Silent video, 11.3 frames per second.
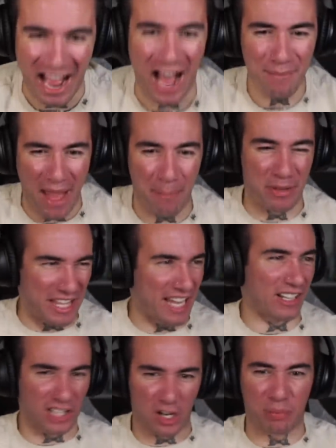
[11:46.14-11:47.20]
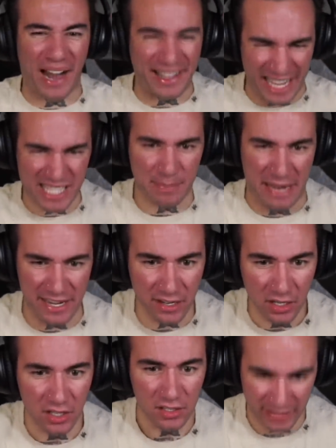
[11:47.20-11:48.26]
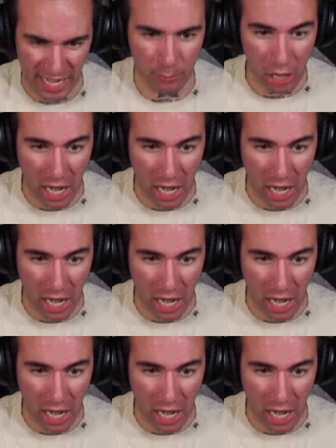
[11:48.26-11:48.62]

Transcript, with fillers: I'm that pathetic little brat. That's me. Damn